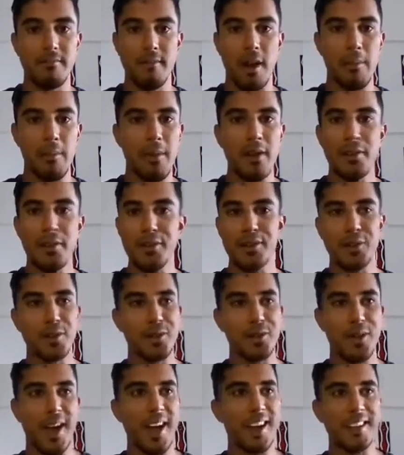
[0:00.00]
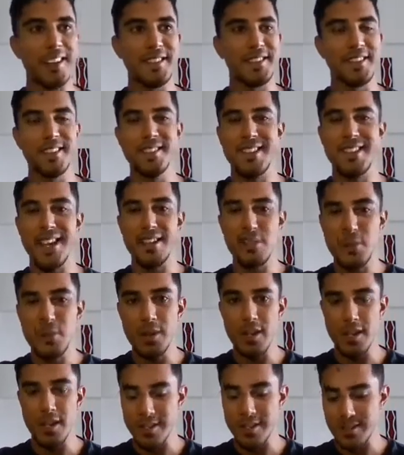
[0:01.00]
our mothers were trying to
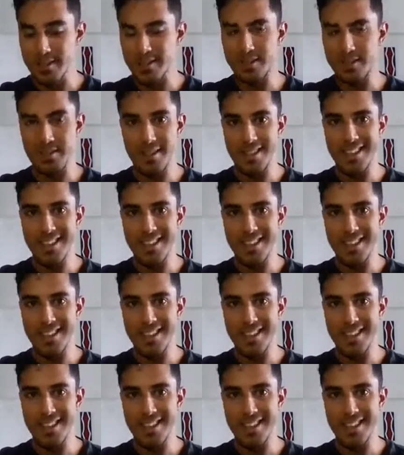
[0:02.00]
dilute us